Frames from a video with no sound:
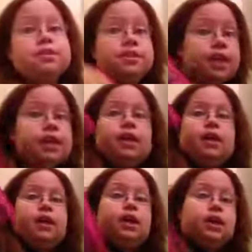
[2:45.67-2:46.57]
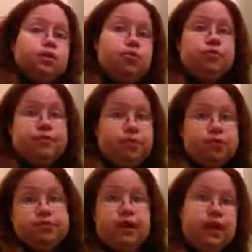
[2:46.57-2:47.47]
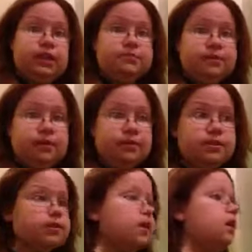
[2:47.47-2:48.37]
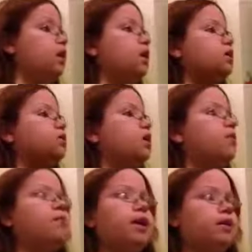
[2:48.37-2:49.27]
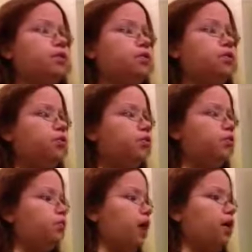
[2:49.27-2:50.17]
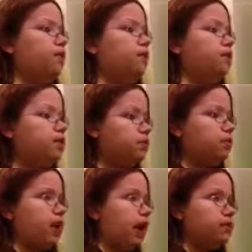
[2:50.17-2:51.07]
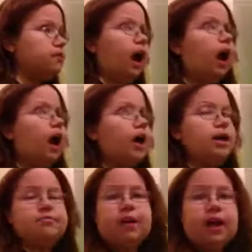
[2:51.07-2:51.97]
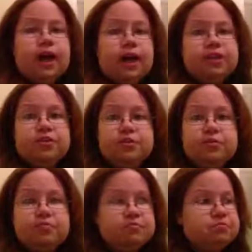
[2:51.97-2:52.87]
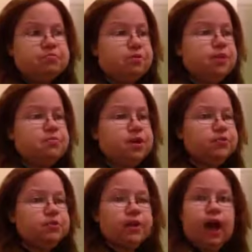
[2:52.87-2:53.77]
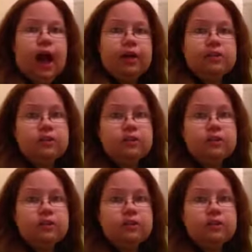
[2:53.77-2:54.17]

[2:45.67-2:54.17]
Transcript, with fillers: stick in your full-size purse. And when you're having that time and you pretty much forgot,